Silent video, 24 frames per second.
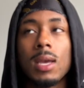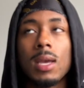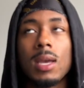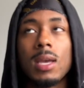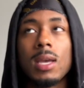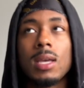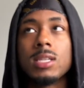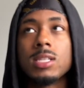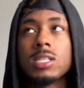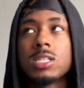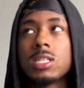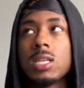
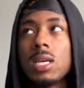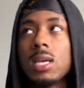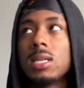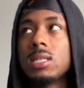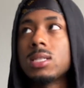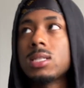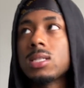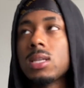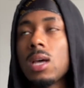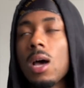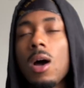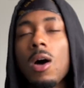
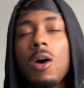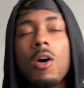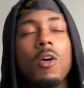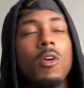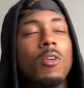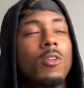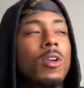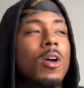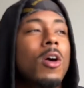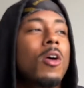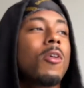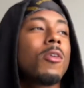It's I
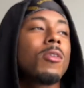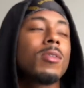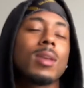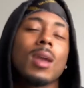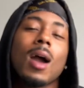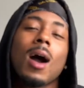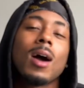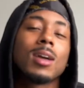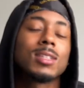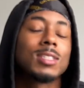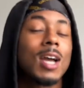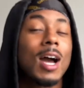don't know,
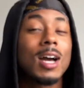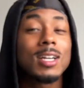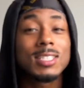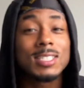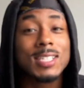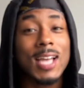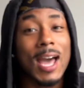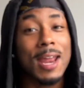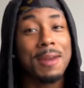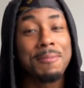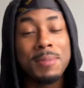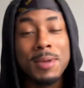y'all. Y'all just
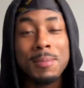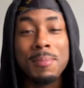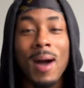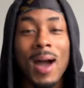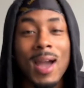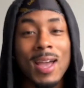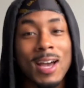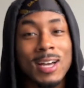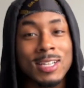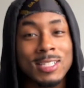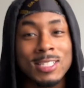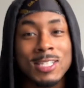gotta be by
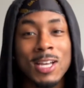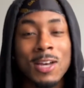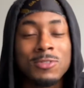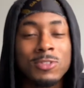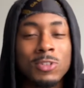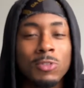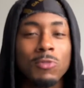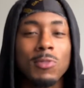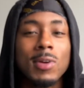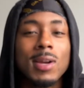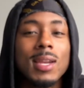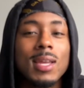yourself
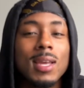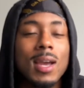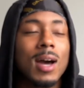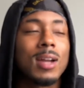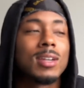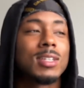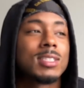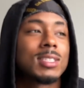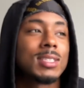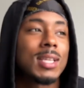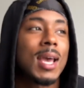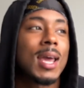to really
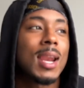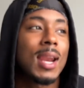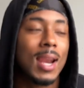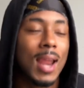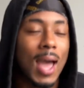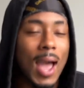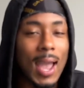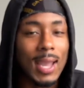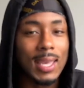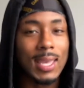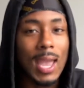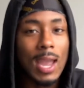understand it.
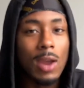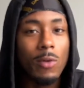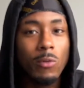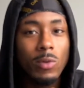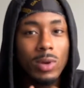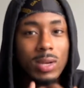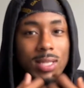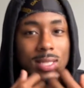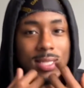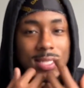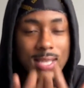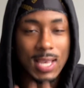Like, I can't
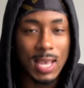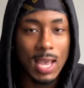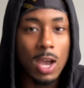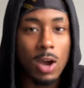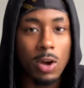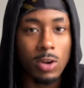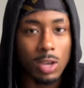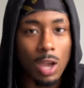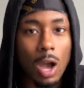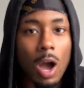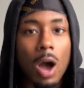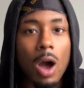really
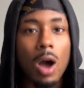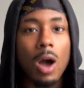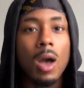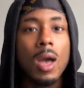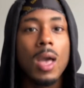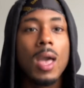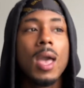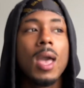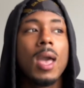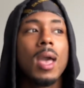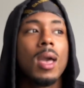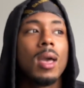tell y'all
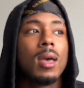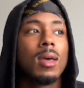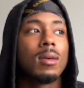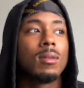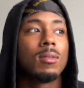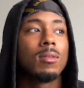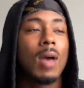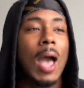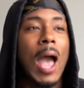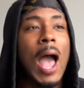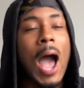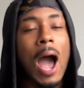
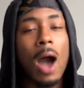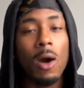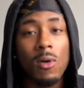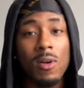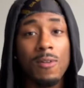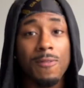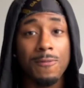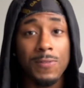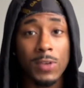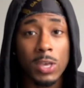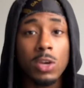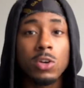how
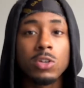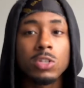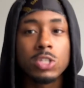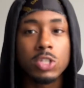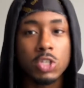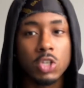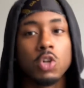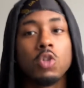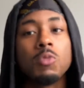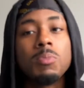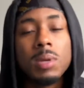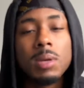it feels
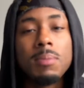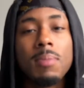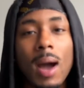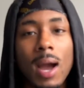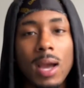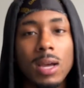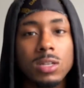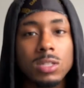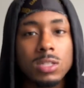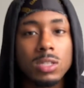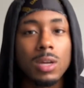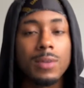to be by
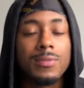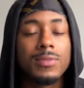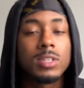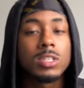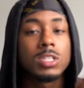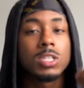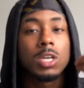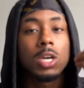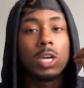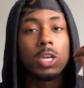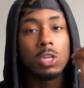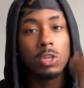yourself
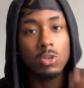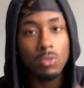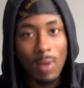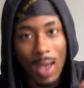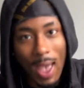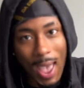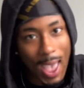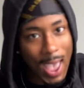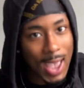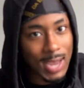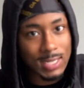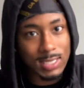until you
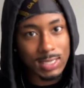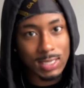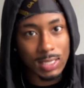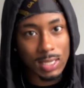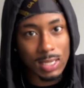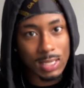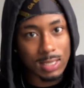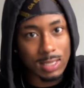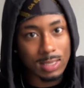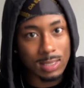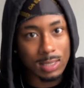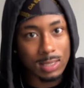
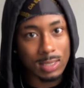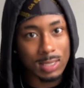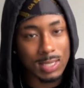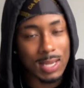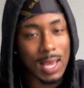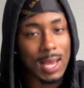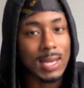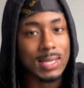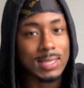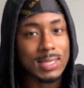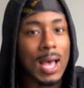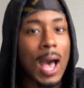actually
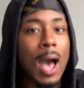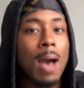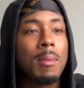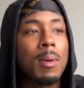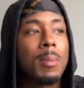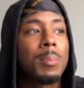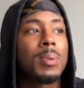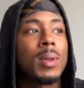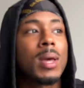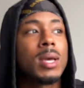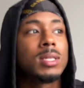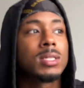set a time
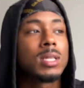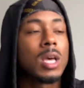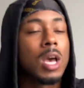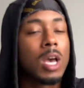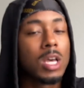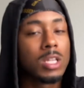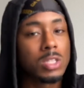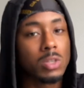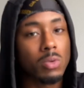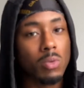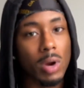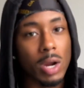and place
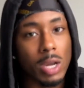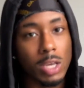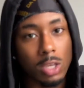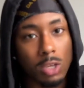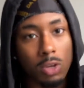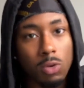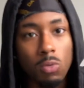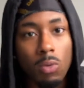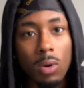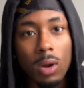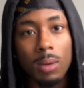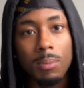to where
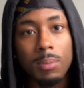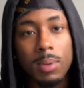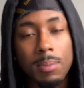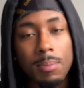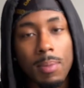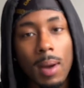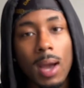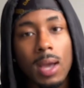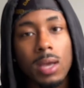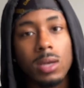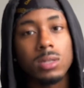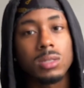you want to be
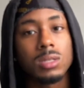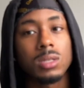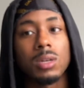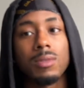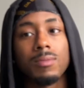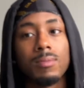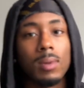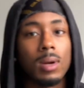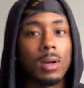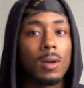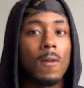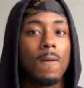by
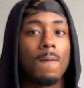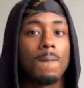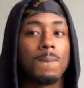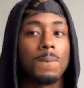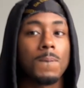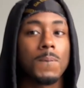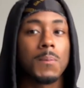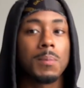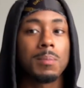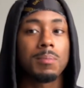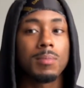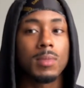yourself, bro.
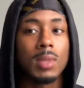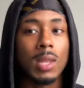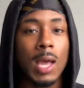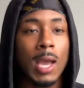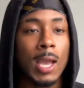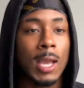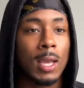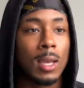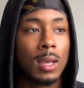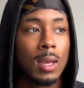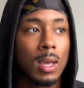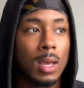
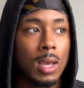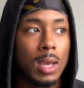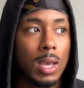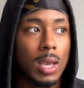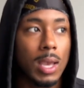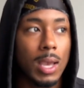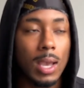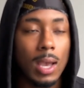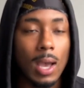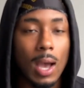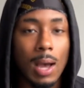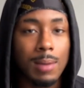Like,
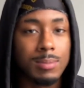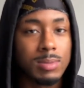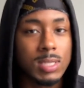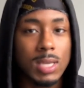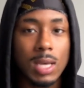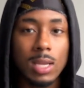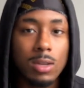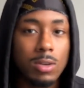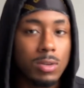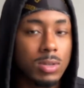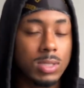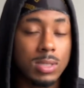I'm
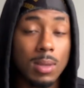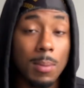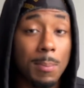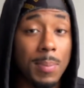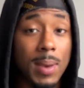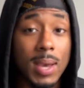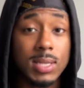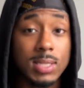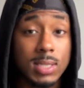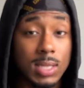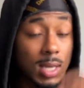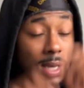telling you, it's the
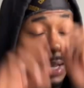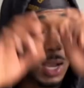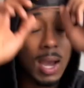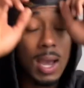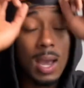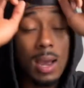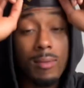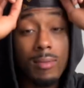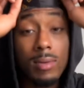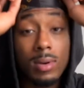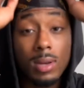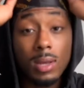best thing I
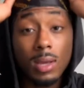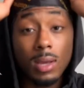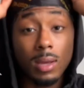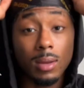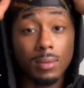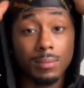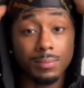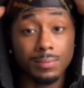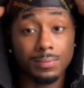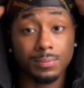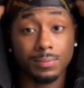ever did.